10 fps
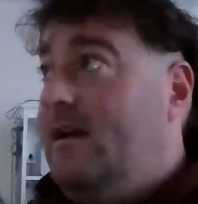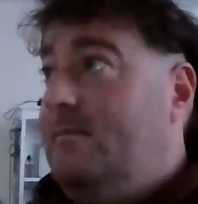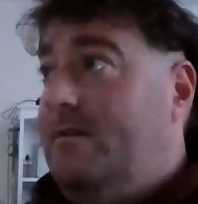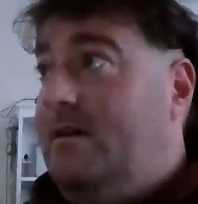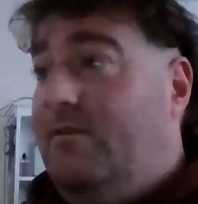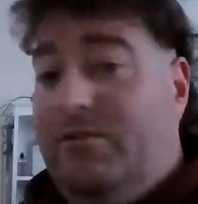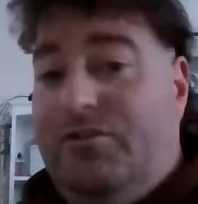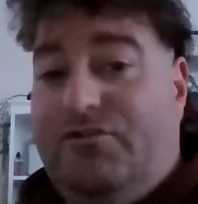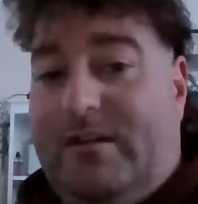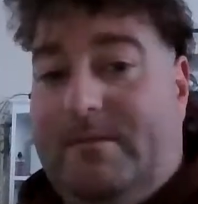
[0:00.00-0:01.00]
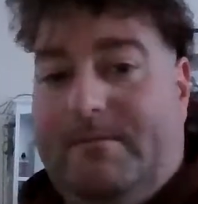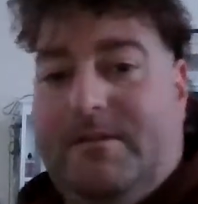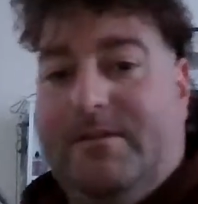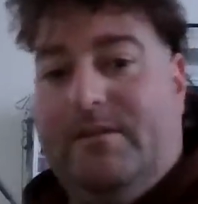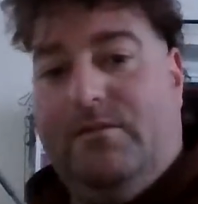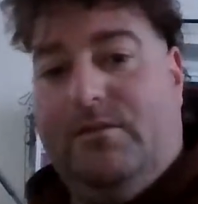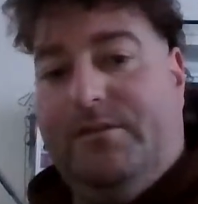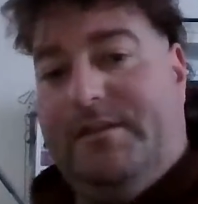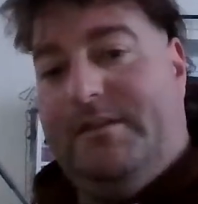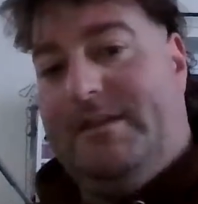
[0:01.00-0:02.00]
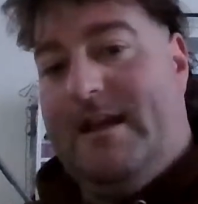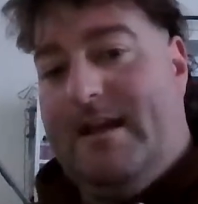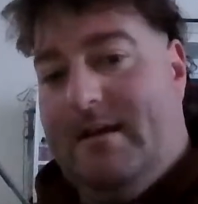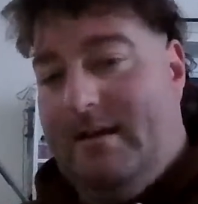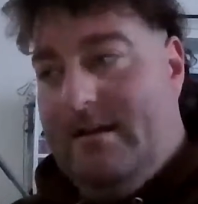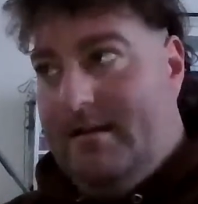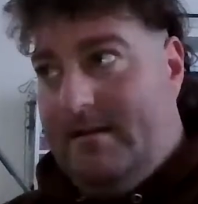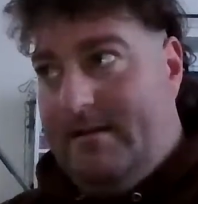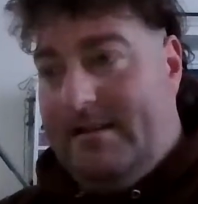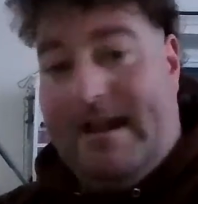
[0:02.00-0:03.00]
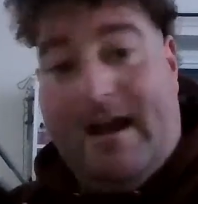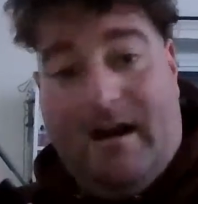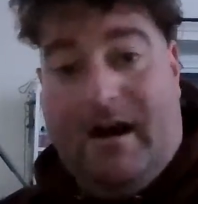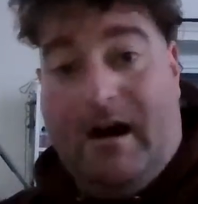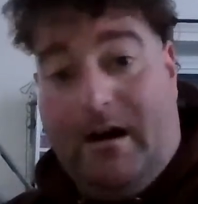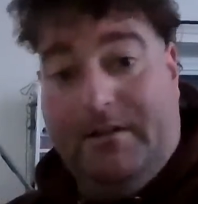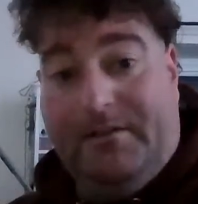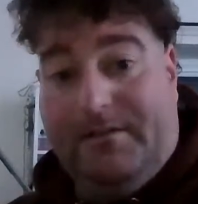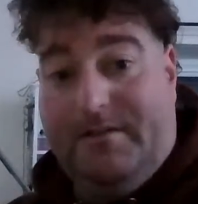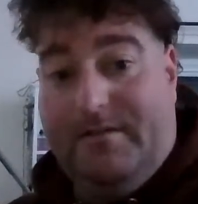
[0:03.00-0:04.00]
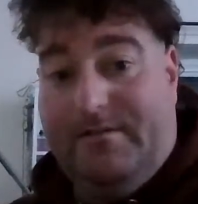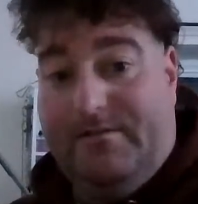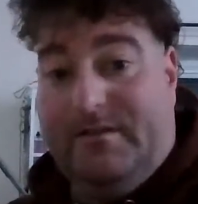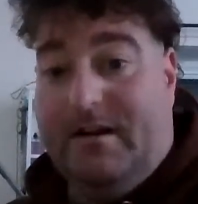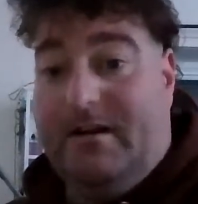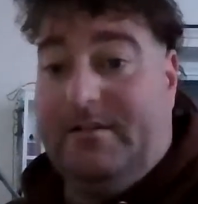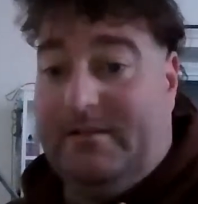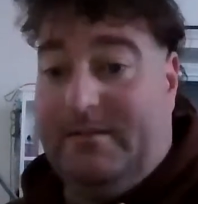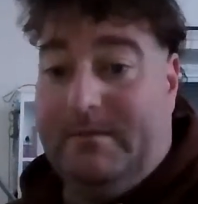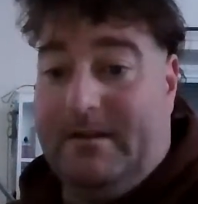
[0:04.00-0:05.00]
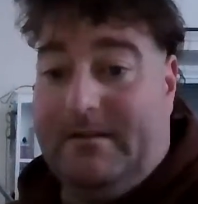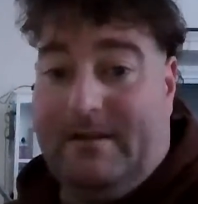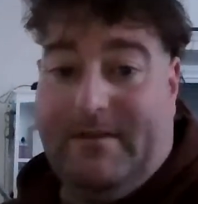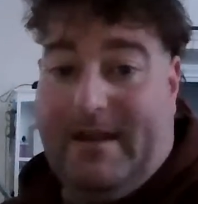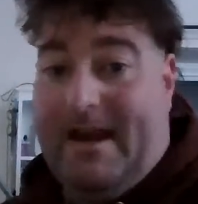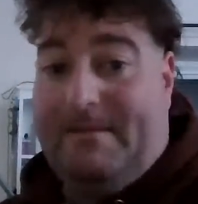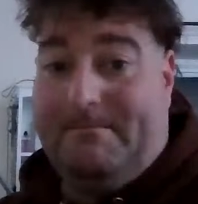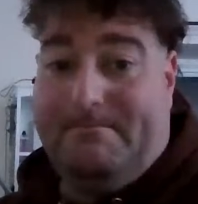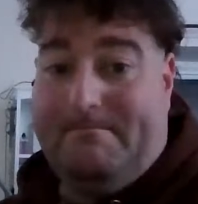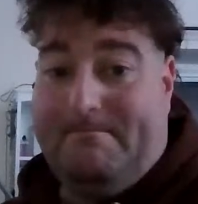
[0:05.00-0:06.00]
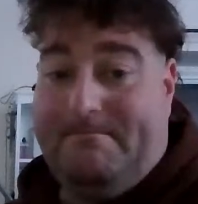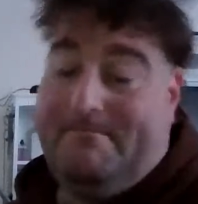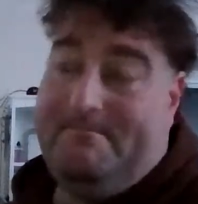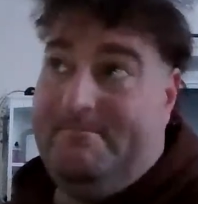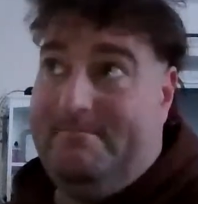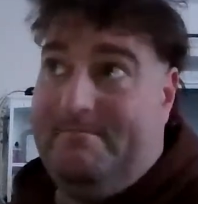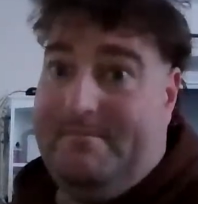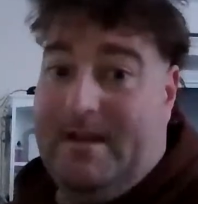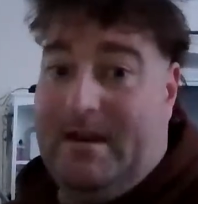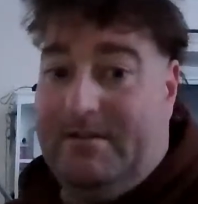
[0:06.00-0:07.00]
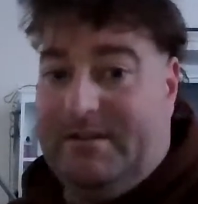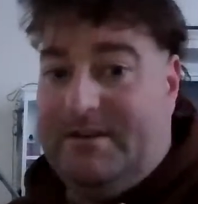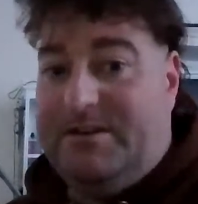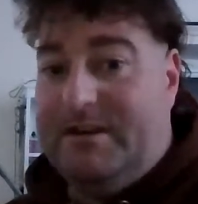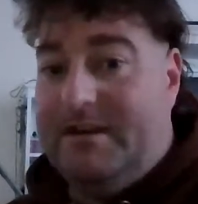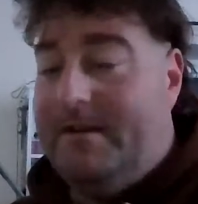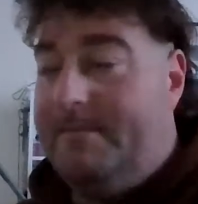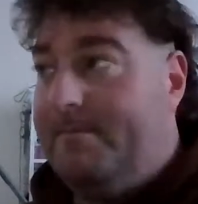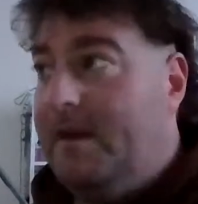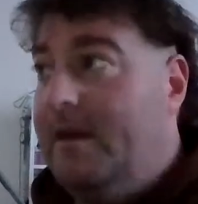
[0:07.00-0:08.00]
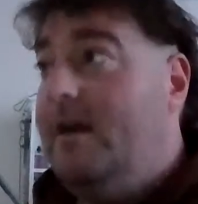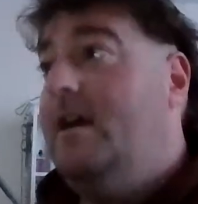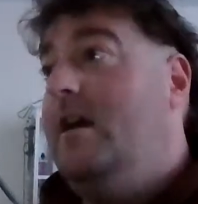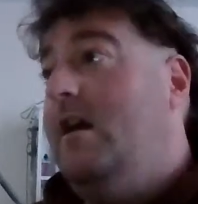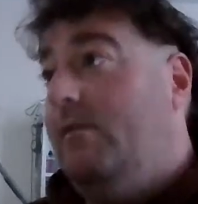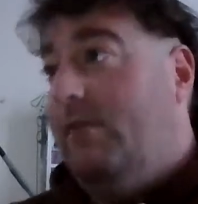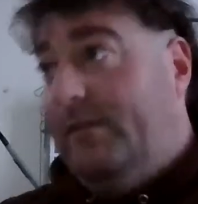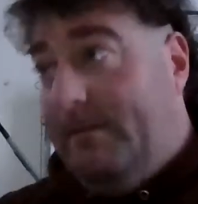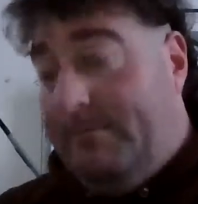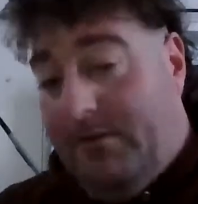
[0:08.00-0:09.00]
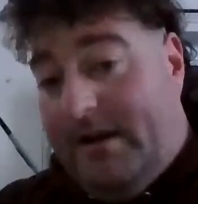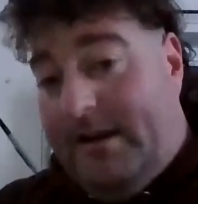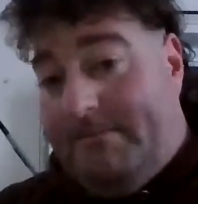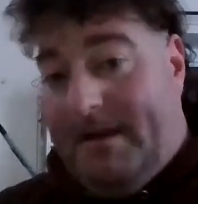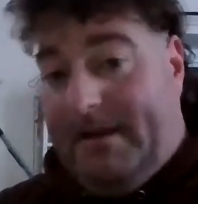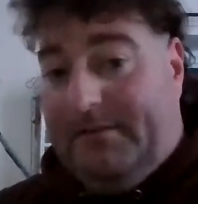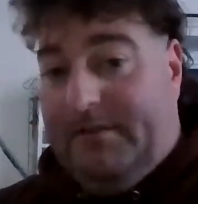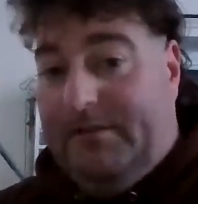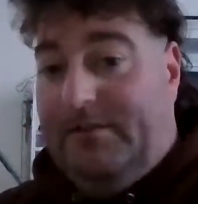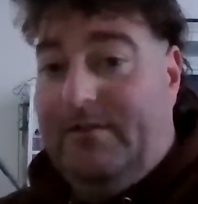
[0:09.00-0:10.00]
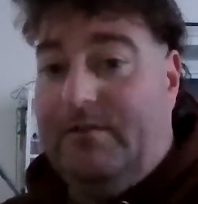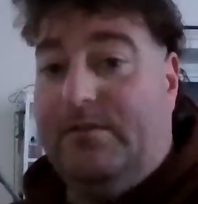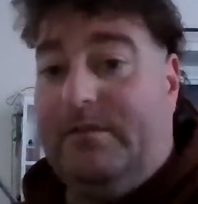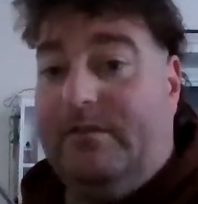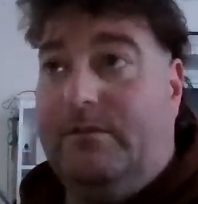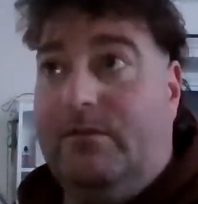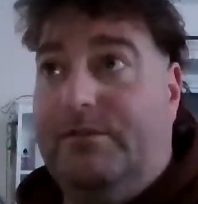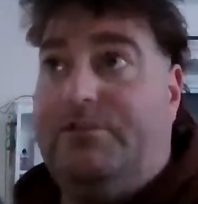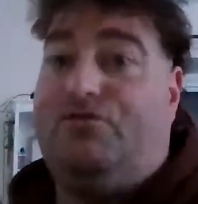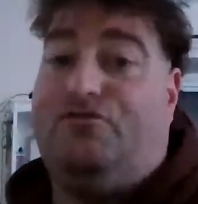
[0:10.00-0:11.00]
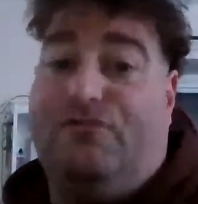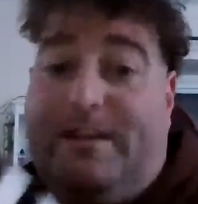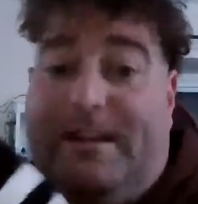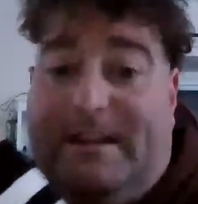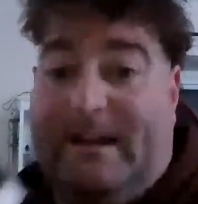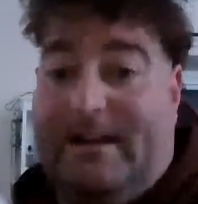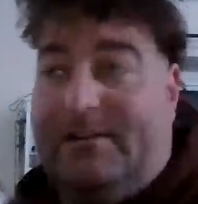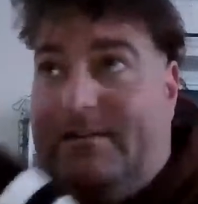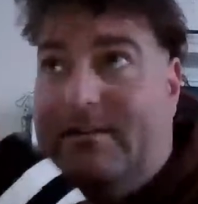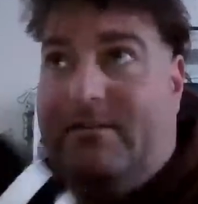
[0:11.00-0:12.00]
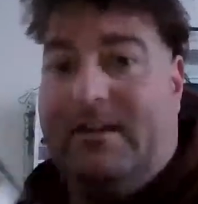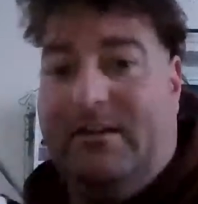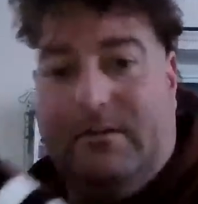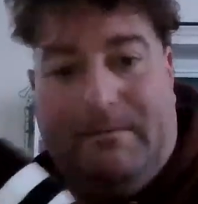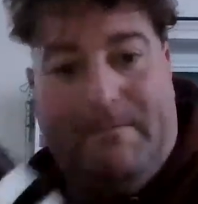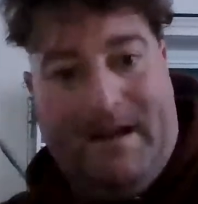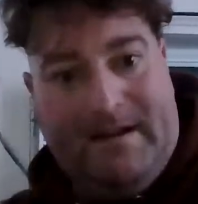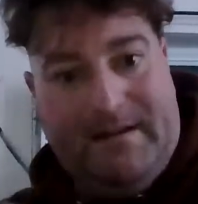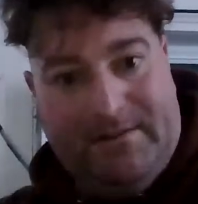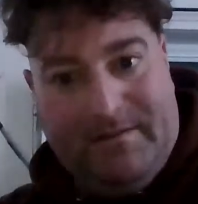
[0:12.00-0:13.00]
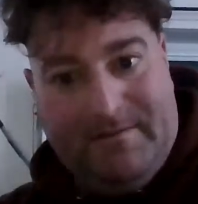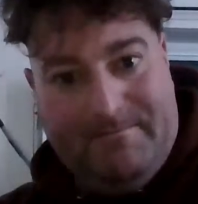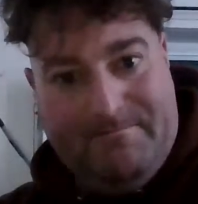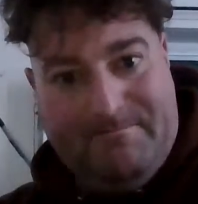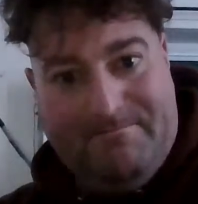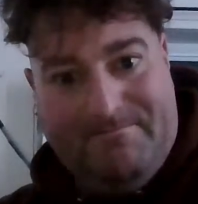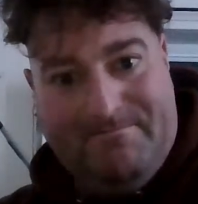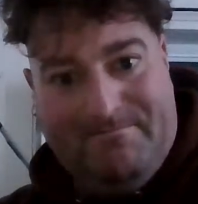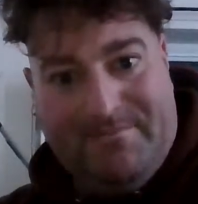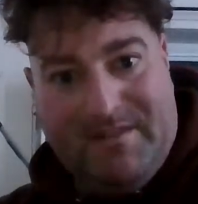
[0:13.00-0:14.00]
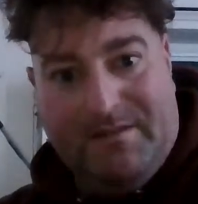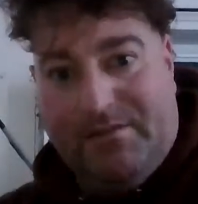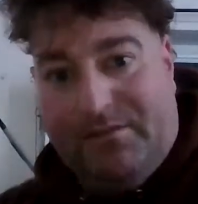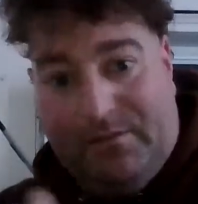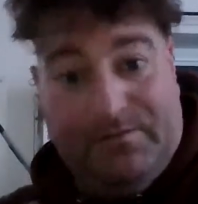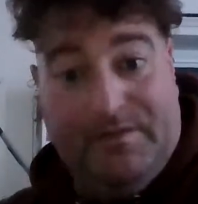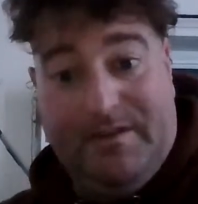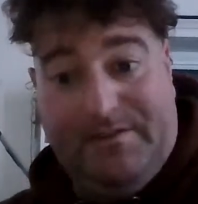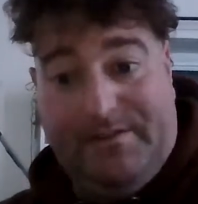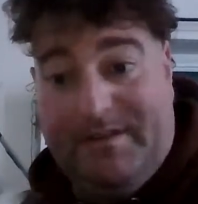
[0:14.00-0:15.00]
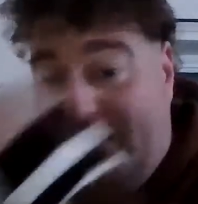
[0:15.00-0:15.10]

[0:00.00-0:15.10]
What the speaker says: But I'm wondering, because the walls are that hot from the hot summer that we had earlier on this year, when I was applying the paint onto it, was the walls drinking and soaking up the paint because it was thirsty.